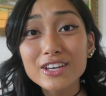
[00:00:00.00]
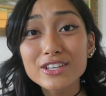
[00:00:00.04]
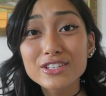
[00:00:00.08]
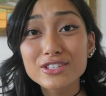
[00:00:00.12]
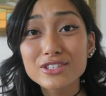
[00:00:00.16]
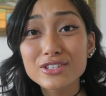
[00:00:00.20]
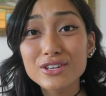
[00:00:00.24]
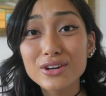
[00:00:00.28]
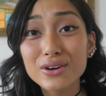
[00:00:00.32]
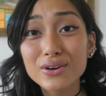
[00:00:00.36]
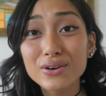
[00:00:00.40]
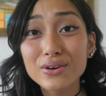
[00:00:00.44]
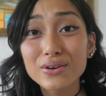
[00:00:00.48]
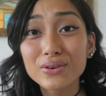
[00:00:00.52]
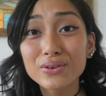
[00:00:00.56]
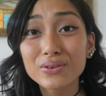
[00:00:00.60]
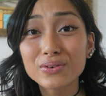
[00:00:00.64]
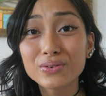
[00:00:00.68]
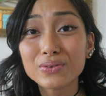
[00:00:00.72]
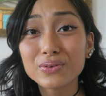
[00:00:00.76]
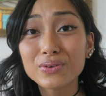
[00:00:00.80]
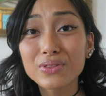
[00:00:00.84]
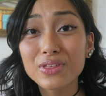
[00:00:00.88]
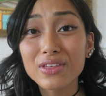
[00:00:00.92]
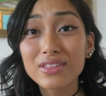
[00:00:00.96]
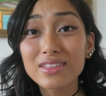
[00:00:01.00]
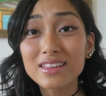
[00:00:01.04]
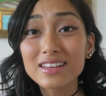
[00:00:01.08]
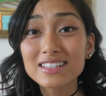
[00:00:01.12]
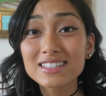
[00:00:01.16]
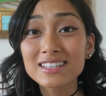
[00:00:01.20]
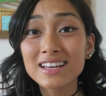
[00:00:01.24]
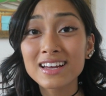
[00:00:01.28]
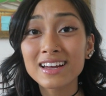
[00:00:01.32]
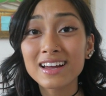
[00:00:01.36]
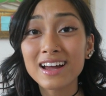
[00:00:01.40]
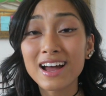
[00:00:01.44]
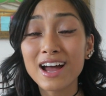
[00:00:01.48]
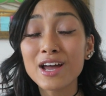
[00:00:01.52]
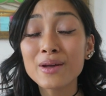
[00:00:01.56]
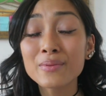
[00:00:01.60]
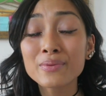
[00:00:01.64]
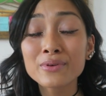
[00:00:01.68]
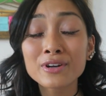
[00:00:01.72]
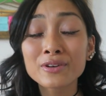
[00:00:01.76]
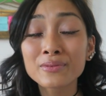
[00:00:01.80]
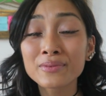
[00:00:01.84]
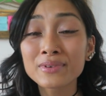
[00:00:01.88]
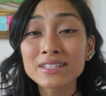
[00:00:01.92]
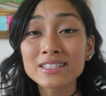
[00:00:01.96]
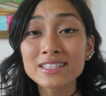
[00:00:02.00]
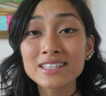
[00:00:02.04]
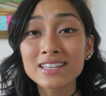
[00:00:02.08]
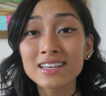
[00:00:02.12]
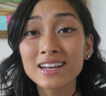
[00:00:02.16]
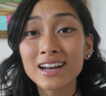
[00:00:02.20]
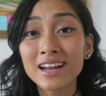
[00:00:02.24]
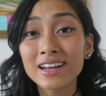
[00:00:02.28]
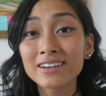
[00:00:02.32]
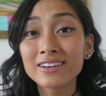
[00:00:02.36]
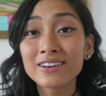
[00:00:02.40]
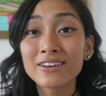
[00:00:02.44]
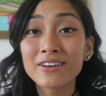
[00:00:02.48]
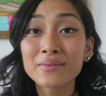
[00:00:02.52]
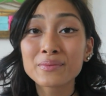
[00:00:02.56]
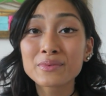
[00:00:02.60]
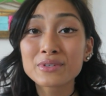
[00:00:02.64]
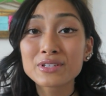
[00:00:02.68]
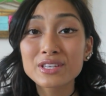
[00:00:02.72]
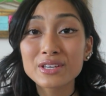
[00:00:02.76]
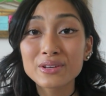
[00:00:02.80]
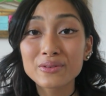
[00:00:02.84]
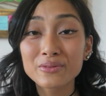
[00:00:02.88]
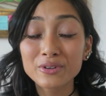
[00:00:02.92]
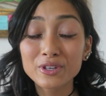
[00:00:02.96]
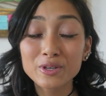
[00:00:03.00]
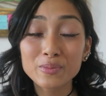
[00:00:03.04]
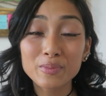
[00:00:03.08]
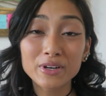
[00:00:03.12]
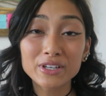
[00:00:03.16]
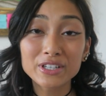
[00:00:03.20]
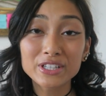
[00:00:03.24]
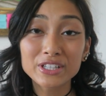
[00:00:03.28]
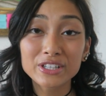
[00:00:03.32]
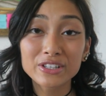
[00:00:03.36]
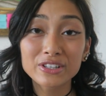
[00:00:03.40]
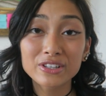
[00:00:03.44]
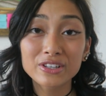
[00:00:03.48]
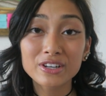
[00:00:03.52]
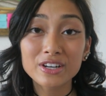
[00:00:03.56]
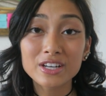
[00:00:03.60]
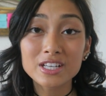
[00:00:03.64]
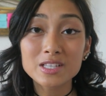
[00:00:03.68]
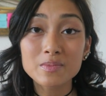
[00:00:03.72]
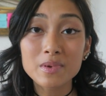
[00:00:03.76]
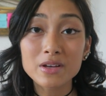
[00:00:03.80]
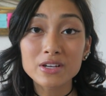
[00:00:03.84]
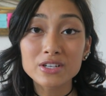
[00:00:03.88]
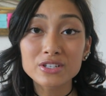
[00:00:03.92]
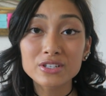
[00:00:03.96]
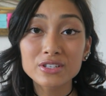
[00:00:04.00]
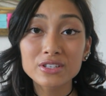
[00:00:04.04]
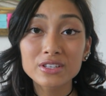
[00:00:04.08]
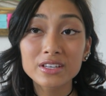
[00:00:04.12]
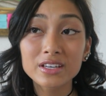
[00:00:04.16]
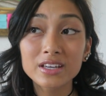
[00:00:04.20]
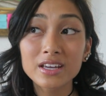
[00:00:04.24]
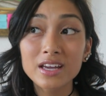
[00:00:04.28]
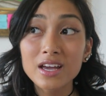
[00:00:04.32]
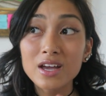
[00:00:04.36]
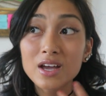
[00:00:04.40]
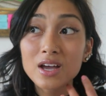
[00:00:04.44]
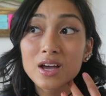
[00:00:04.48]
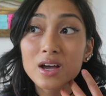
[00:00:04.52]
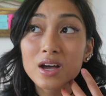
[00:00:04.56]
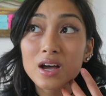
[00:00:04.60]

So the things that I put on my skin, I don't know, I'm just like really particular, especially